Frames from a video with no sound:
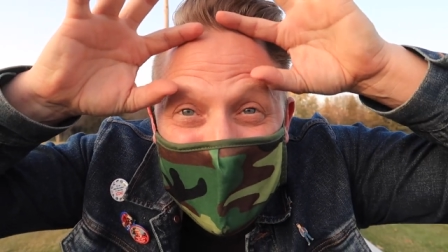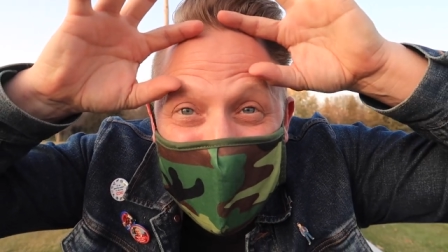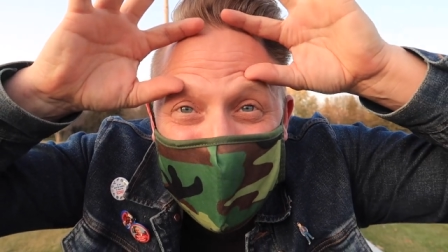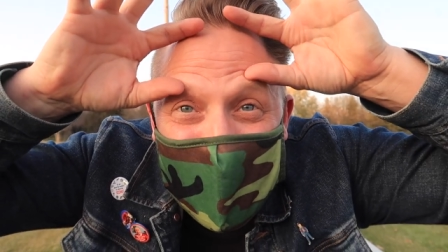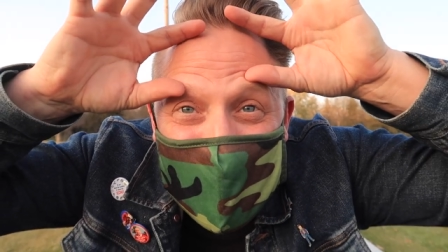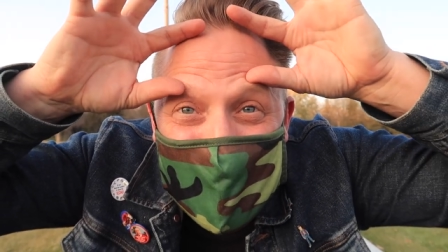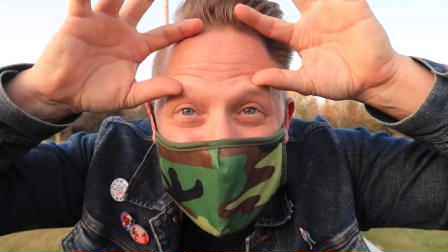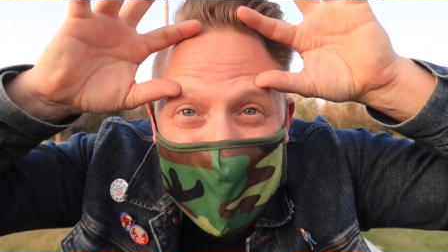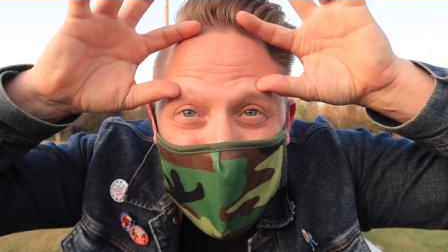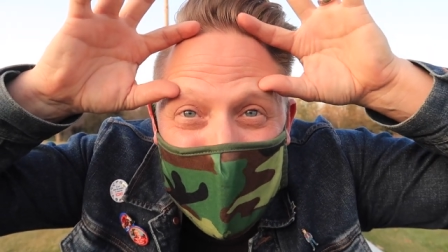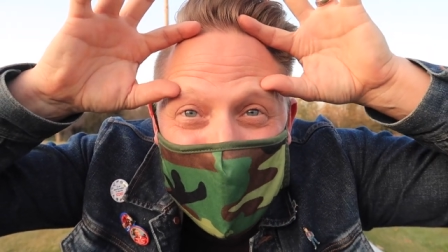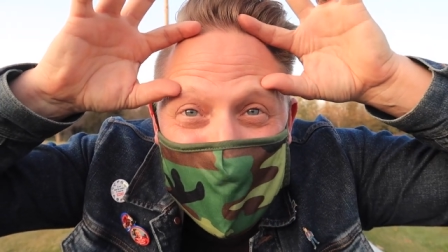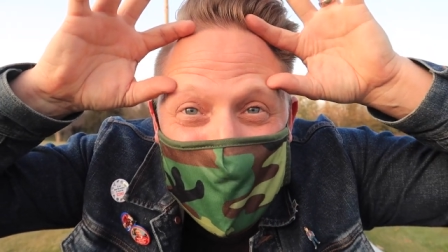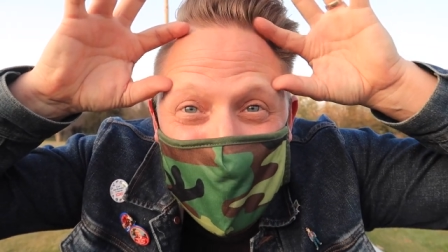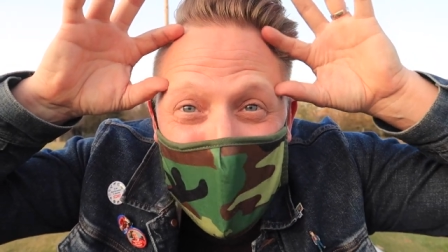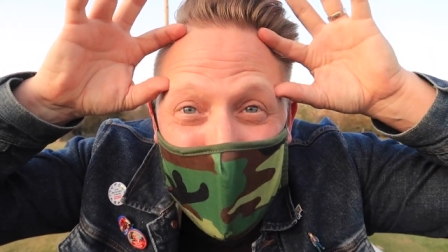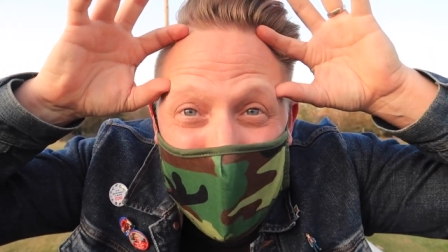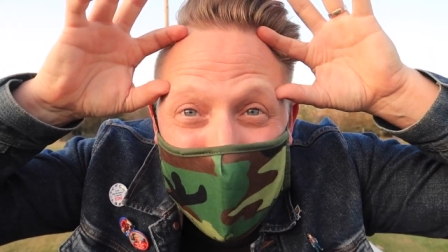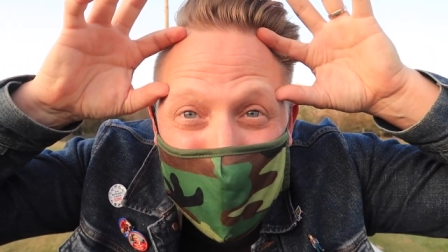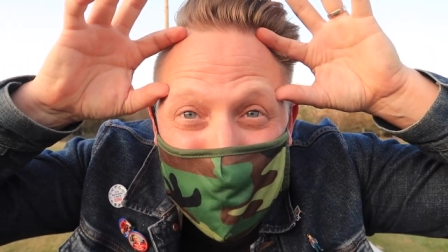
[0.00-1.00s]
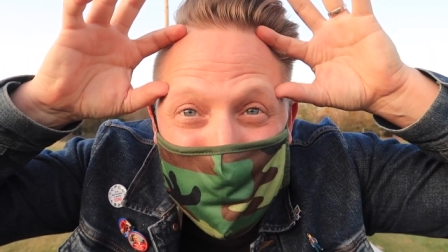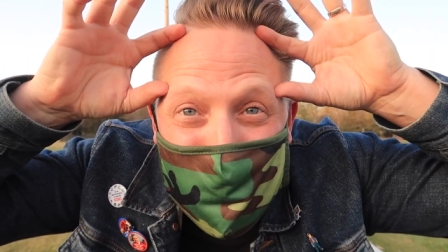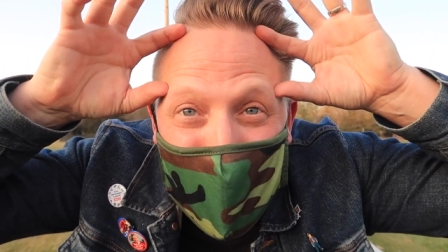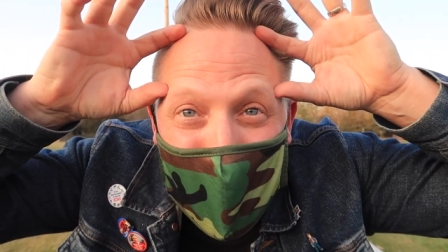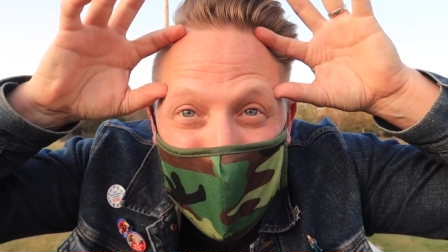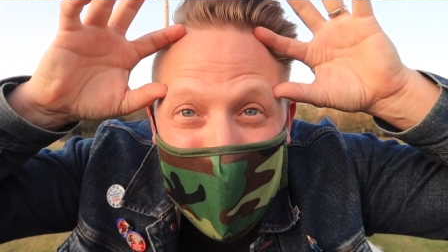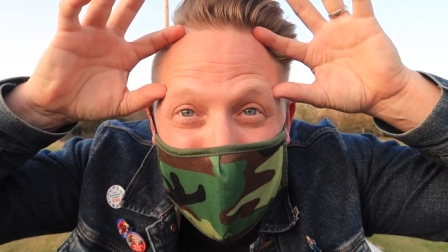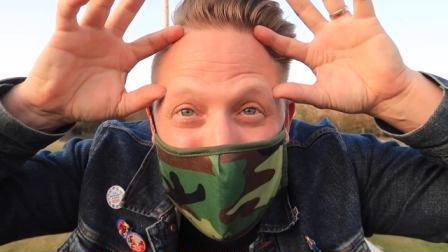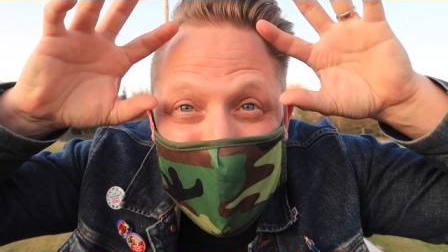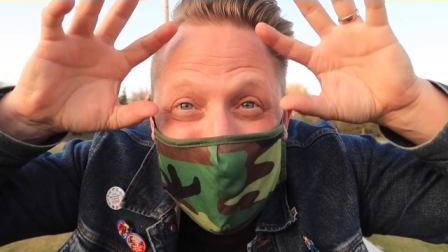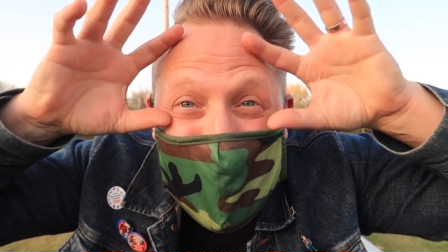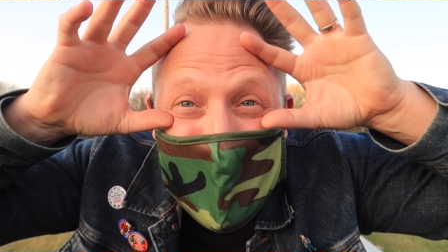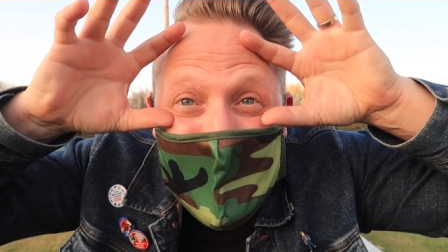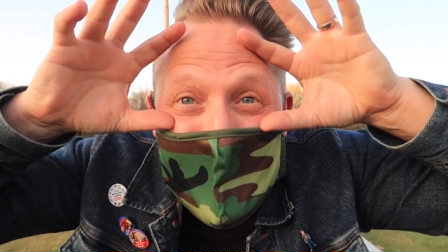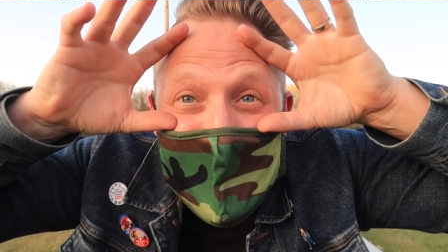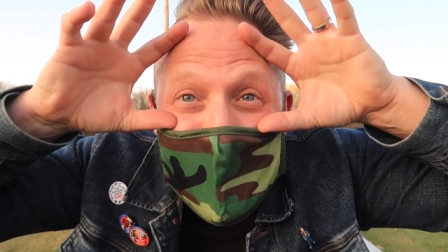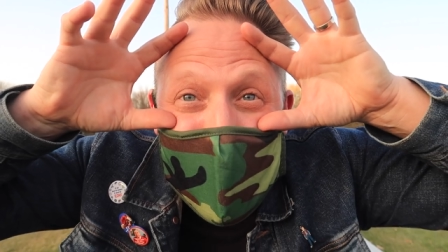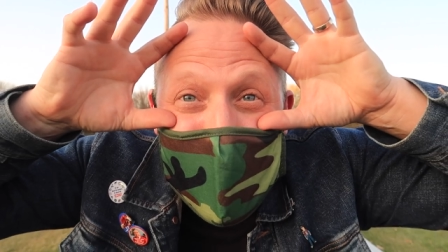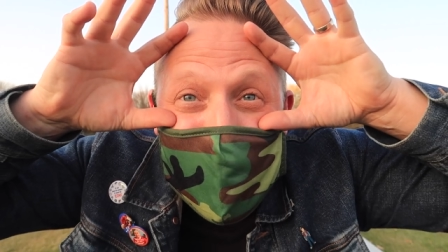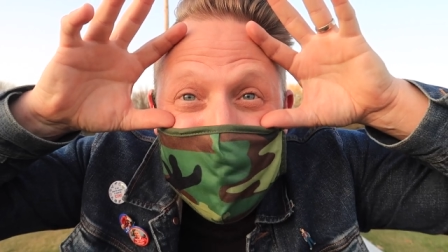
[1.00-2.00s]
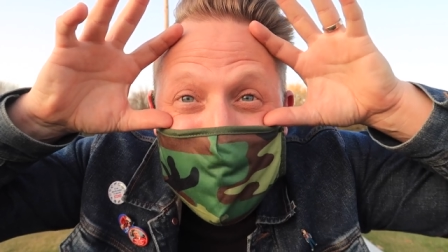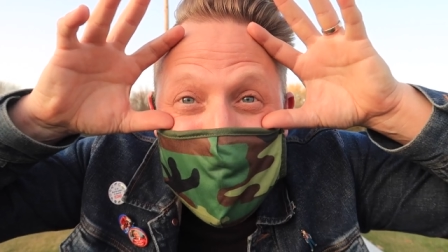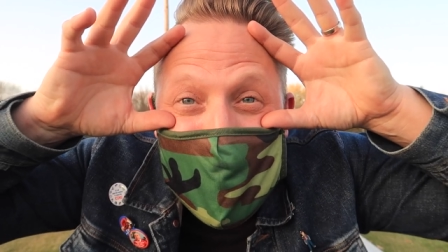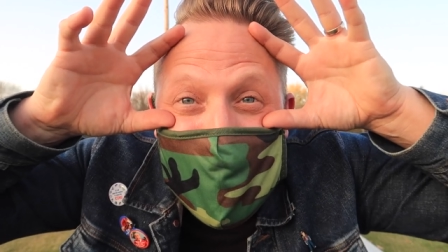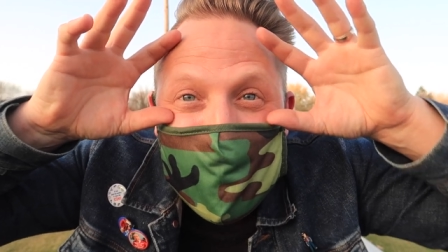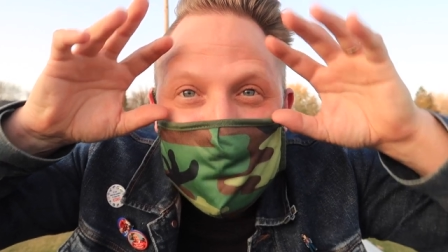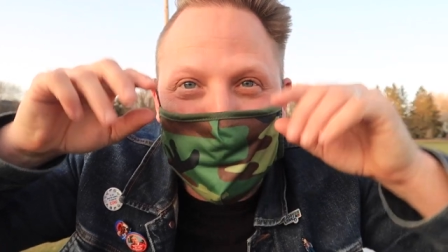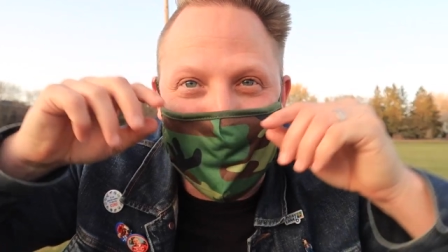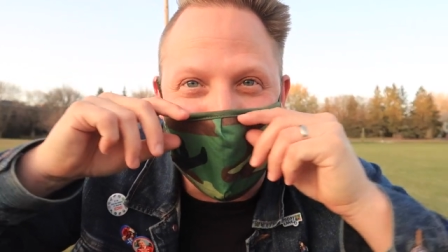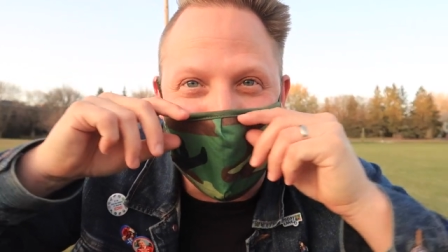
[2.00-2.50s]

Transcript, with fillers: You're gonna see my giant forehead and this